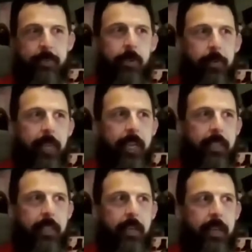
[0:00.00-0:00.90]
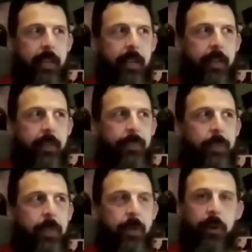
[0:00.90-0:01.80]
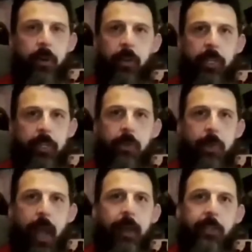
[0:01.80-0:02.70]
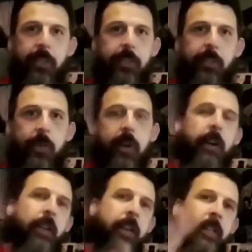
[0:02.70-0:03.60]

from like the you know, early 2000s, where